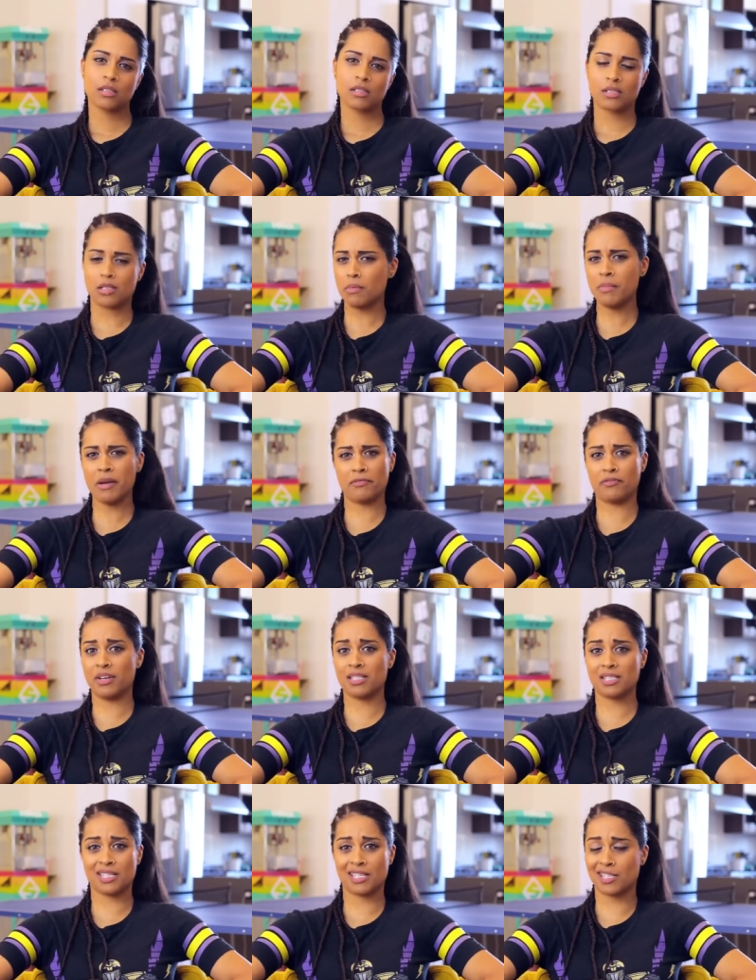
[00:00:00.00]
Some of my
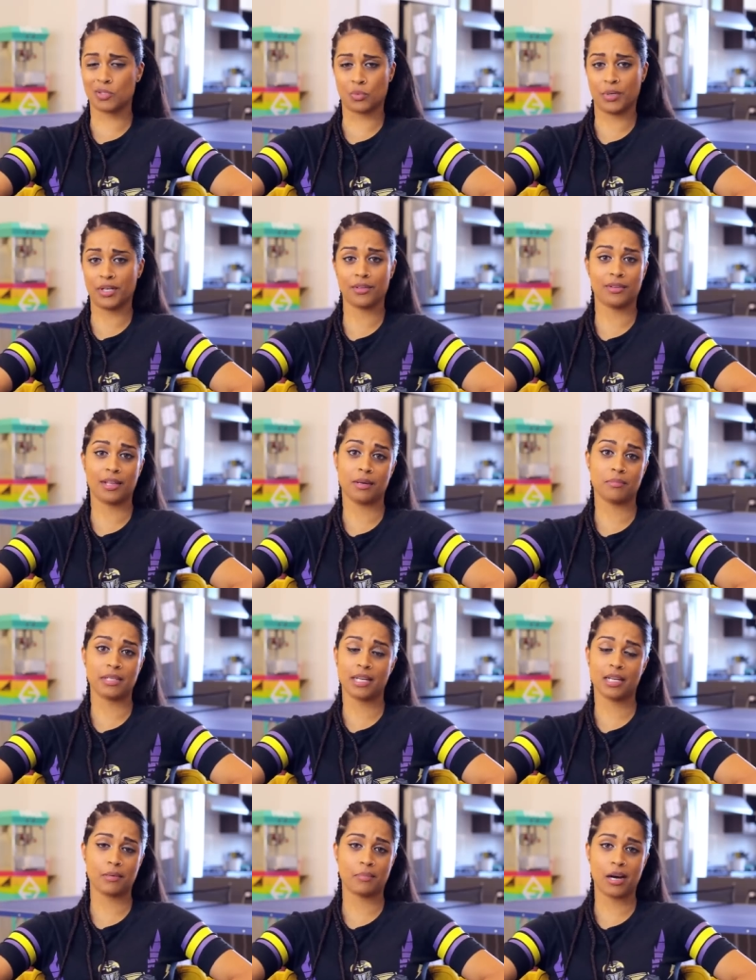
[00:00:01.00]
friends think it's weird that I'm
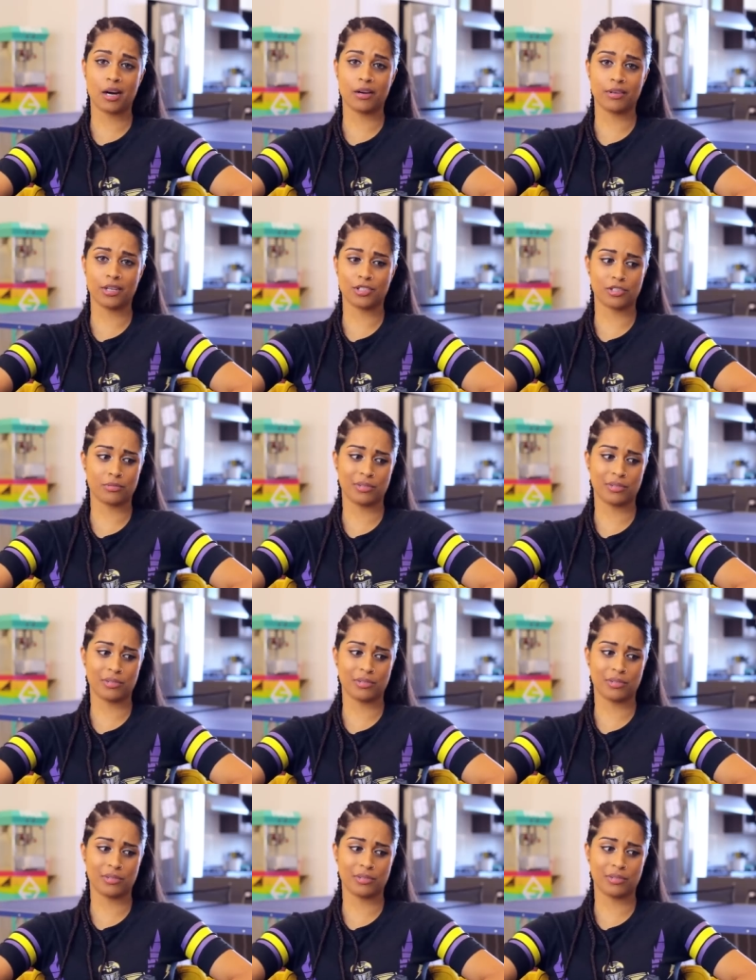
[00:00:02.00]
dating a Power Ranger,